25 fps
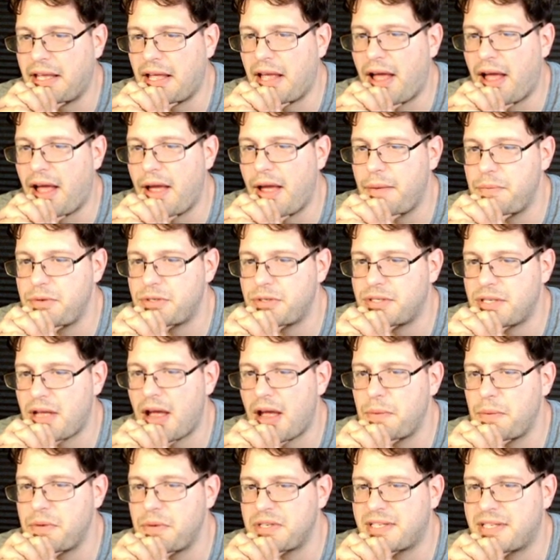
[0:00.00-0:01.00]
I
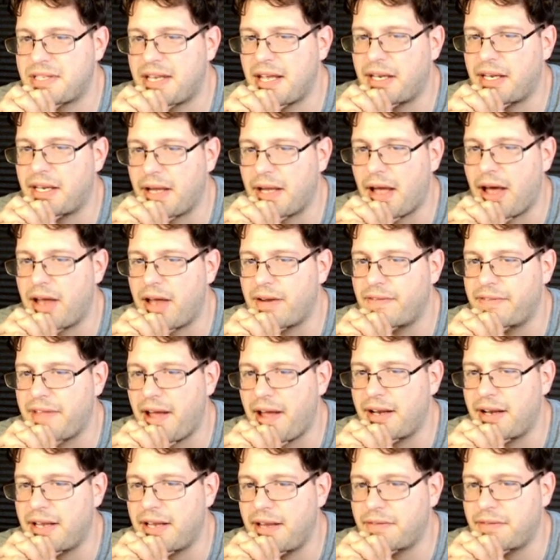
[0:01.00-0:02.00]
was getting out of
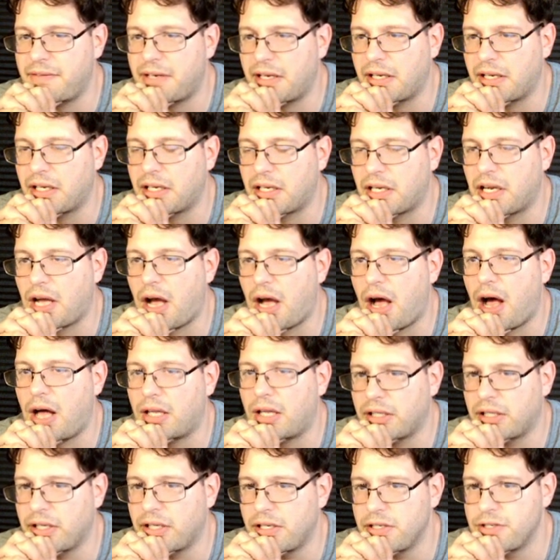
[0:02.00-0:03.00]
that even in
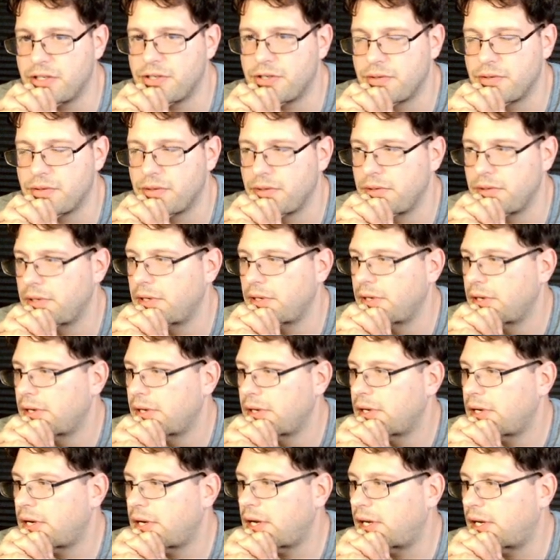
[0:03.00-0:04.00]
college,
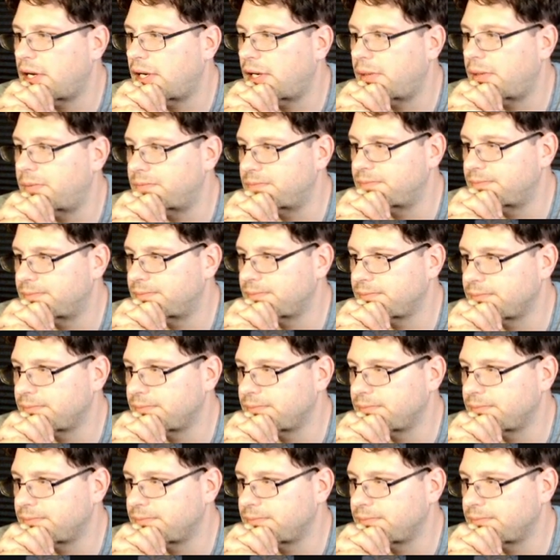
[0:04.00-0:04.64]
and